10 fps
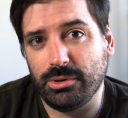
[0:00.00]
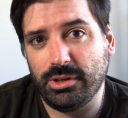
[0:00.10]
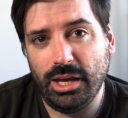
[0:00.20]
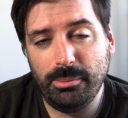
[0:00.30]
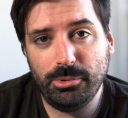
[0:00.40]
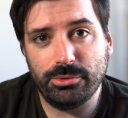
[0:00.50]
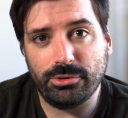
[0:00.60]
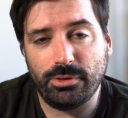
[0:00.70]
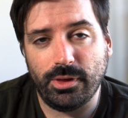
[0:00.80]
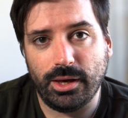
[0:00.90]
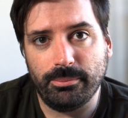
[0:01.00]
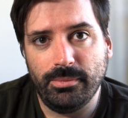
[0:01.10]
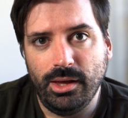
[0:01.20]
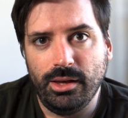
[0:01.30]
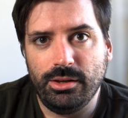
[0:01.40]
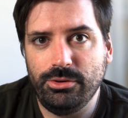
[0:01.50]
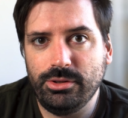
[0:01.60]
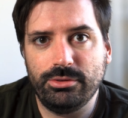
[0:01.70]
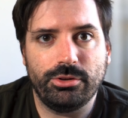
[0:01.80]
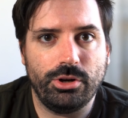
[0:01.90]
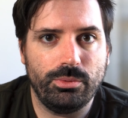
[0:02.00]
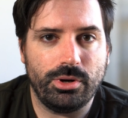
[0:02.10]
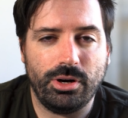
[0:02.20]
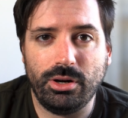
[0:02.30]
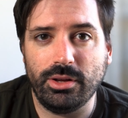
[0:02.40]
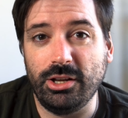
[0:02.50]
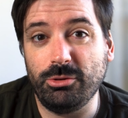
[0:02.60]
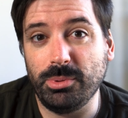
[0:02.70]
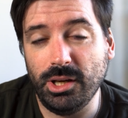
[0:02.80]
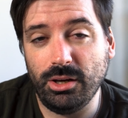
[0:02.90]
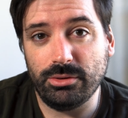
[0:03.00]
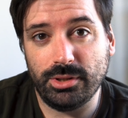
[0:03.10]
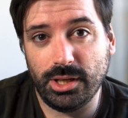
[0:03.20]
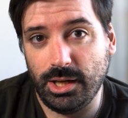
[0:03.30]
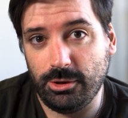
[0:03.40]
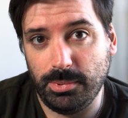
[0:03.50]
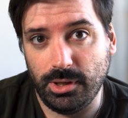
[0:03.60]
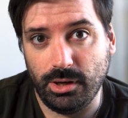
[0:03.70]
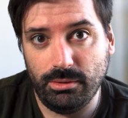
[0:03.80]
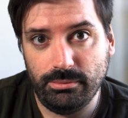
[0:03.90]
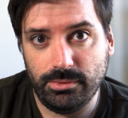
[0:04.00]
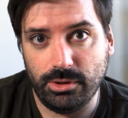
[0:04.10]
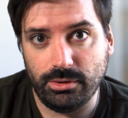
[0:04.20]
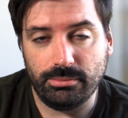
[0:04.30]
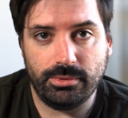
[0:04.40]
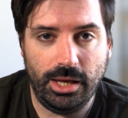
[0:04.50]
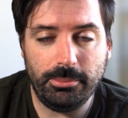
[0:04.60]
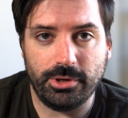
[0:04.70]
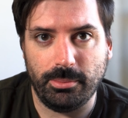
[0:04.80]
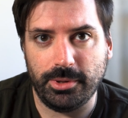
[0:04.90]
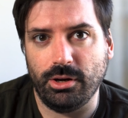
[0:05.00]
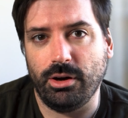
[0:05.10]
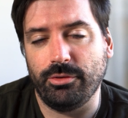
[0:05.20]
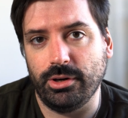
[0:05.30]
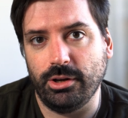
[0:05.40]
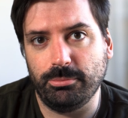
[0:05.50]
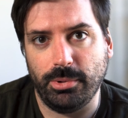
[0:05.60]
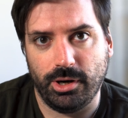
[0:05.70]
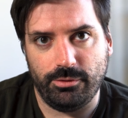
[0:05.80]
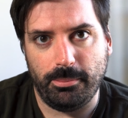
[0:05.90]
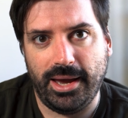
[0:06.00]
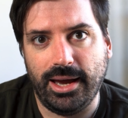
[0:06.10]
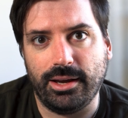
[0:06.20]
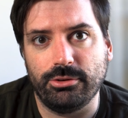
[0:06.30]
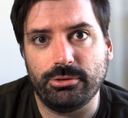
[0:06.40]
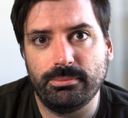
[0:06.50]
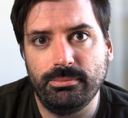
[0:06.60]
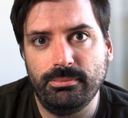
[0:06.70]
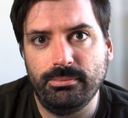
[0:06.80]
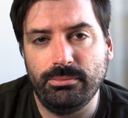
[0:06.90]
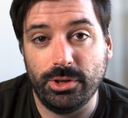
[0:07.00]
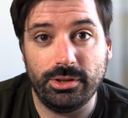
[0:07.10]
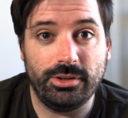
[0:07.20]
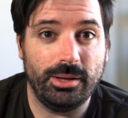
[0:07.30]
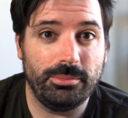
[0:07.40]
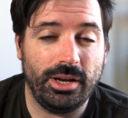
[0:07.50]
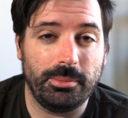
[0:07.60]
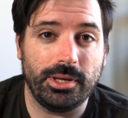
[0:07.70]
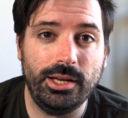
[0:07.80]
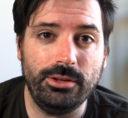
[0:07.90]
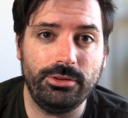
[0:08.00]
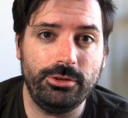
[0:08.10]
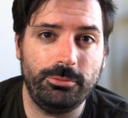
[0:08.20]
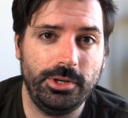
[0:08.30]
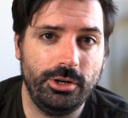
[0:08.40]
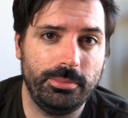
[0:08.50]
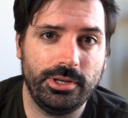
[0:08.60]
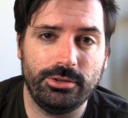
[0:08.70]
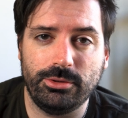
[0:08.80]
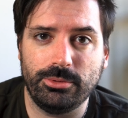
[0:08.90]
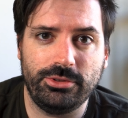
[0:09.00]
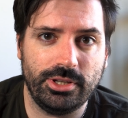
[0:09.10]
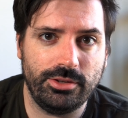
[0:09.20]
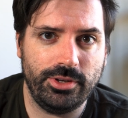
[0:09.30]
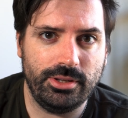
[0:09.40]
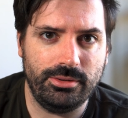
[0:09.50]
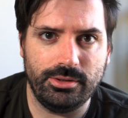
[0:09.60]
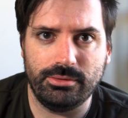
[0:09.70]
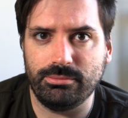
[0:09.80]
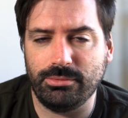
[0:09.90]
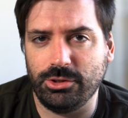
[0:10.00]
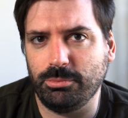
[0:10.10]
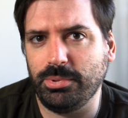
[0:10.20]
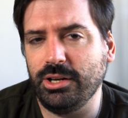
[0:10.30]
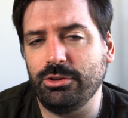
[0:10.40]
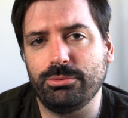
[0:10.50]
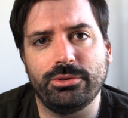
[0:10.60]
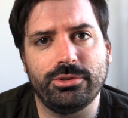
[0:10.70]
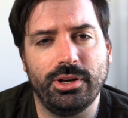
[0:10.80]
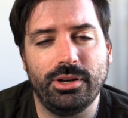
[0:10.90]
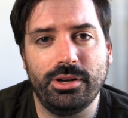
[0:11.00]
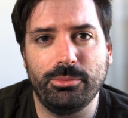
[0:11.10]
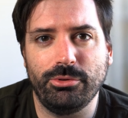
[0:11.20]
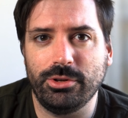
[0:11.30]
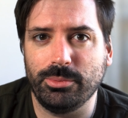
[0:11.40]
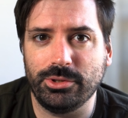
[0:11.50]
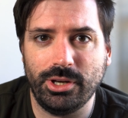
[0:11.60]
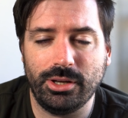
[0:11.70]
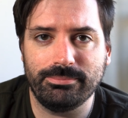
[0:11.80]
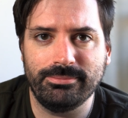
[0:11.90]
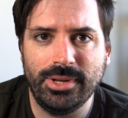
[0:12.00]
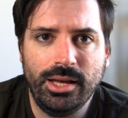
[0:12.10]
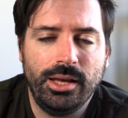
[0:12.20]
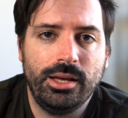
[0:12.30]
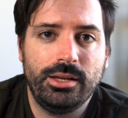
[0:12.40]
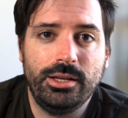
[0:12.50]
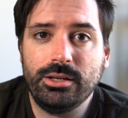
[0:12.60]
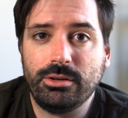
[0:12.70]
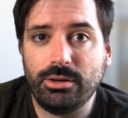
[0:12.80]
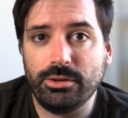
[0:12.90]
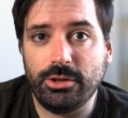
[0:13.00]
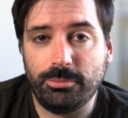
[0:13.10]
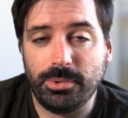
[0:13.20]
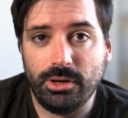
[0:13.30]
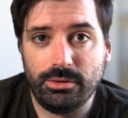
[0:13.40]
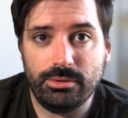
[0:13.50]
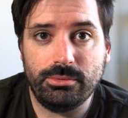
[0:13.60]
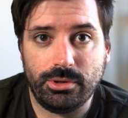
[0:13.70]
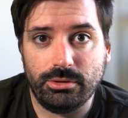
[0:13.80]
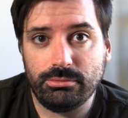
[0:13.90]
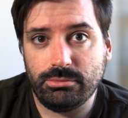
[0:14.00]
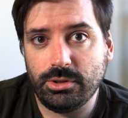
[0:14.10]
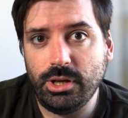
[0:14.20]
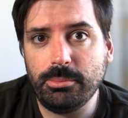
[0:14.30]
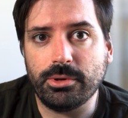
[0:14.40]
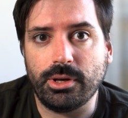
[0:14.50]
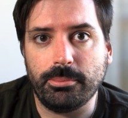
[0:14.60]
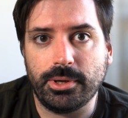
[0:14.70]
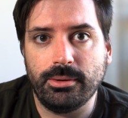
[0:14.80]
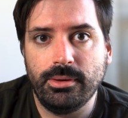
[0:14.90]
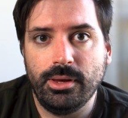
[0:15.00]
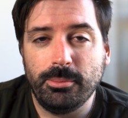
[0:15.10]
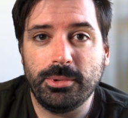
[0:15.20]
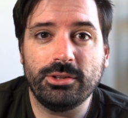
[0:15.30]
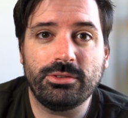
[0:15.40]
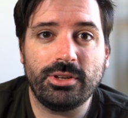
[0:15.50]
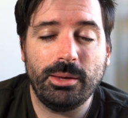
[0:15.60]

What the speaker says: when cable was a thing, you didn't go call HBO to get HBO. Your cable company offered it as part of a package. When it came time to cancel HBO because you were sick of it, The Sopranos wasn't on anymore and you were done, you didn't call HBO, you called your cable company. Because the